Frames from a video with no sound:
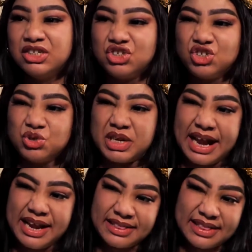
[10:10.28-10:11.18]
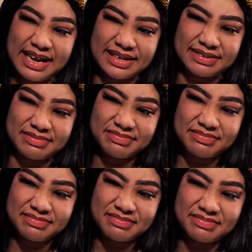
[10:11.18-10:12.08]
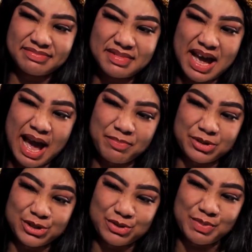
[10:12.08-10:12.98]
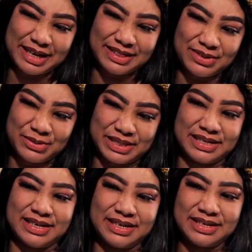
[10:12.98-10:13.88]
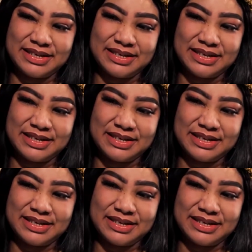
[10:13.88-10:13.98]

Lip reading: Should anything happen to my daughter,